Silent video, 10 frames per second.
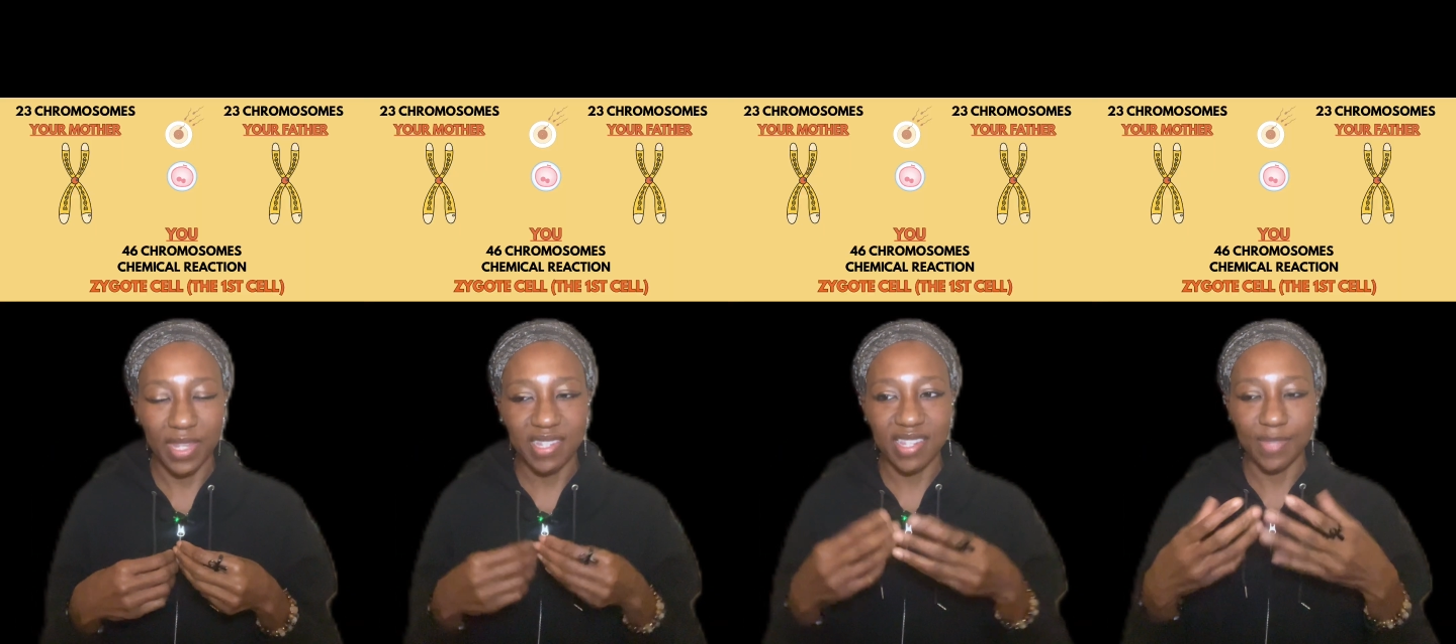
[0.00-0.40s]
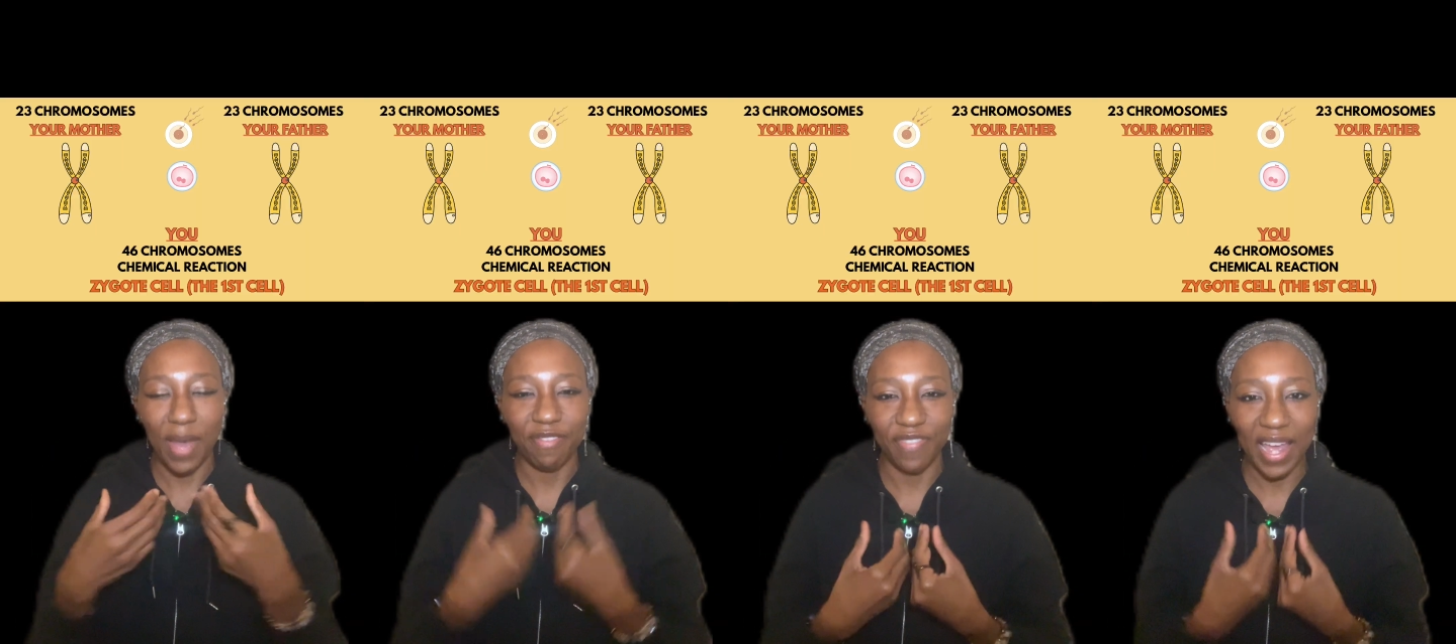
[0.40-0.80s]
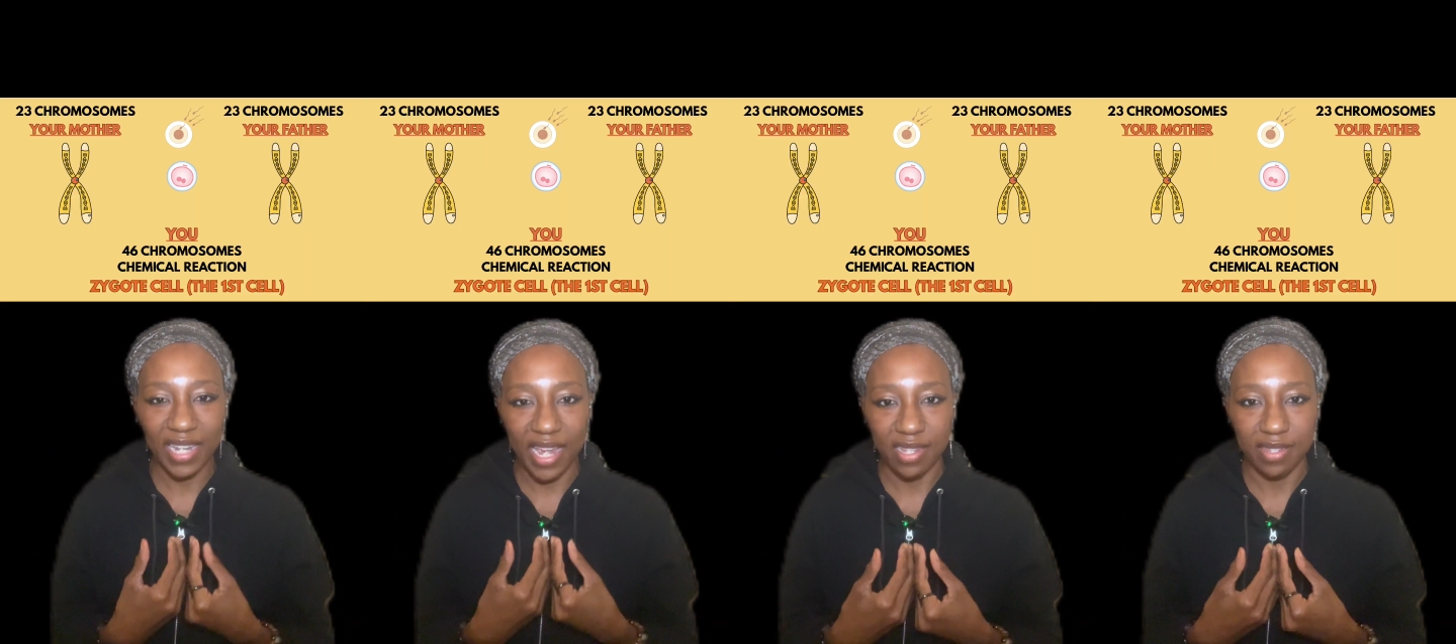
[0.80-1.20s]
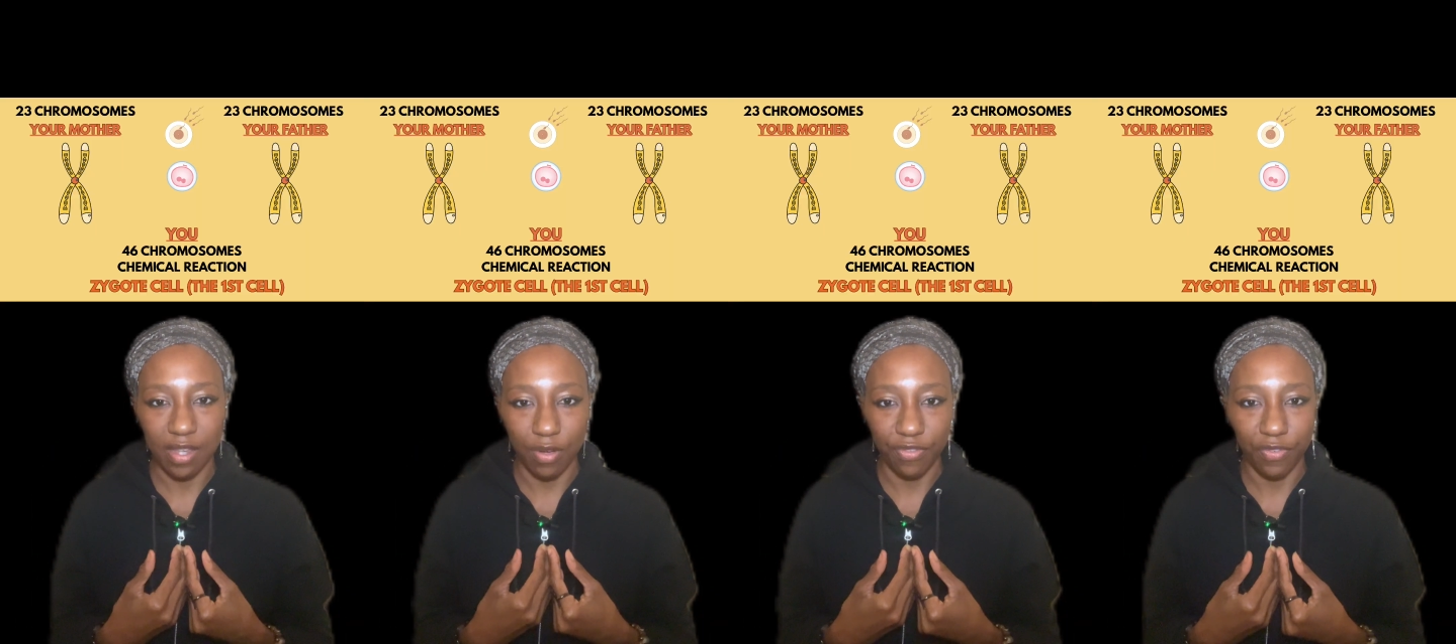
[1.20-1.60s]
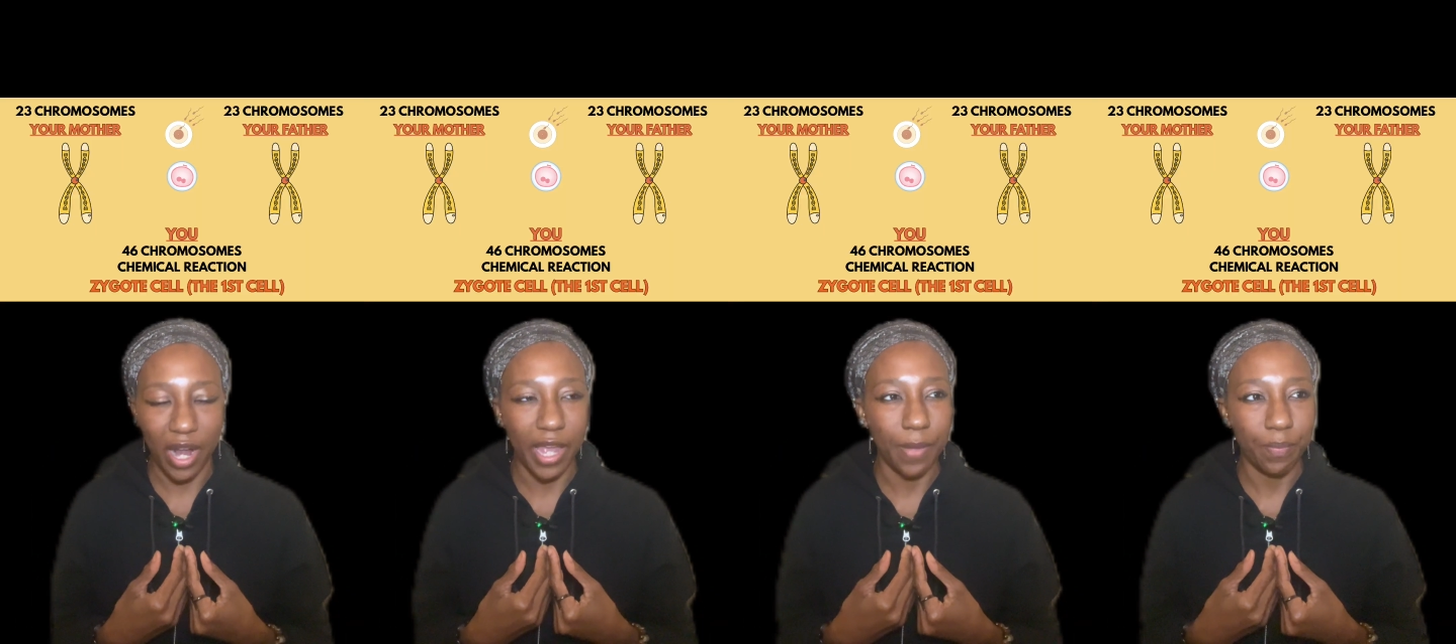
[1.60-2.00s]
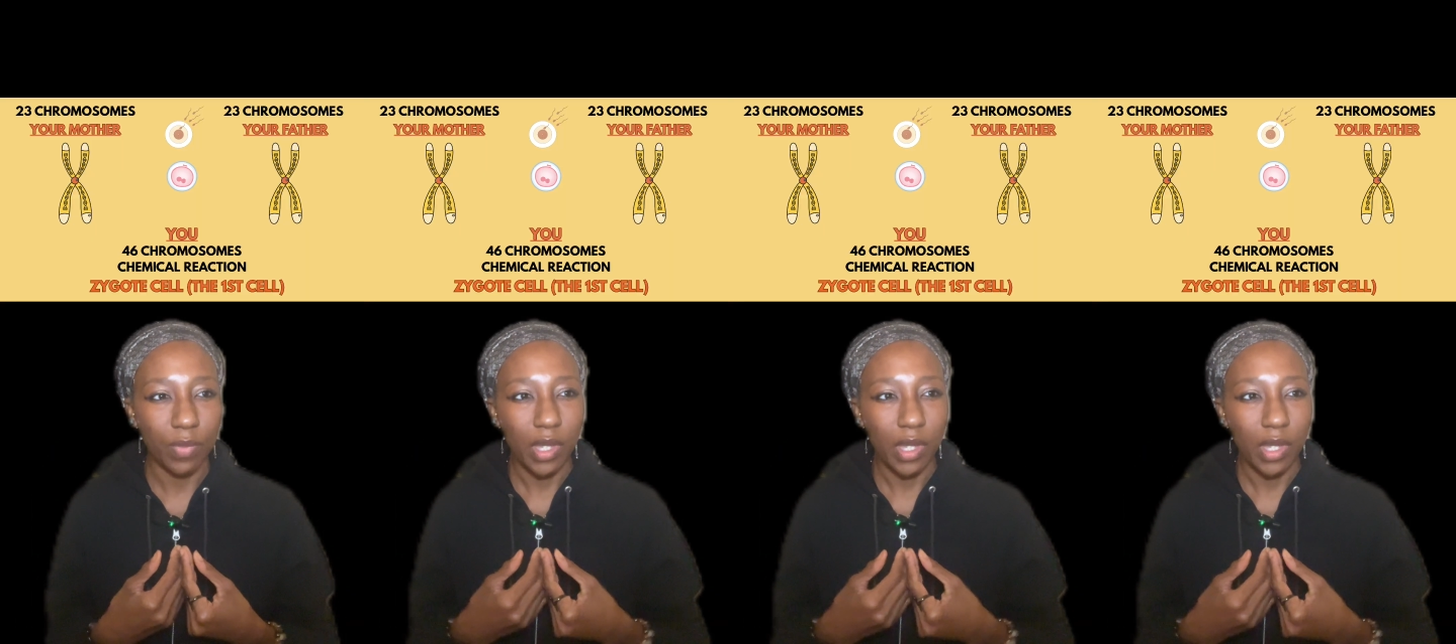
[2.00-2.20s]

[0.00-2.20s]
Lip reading: This is my finite self, right?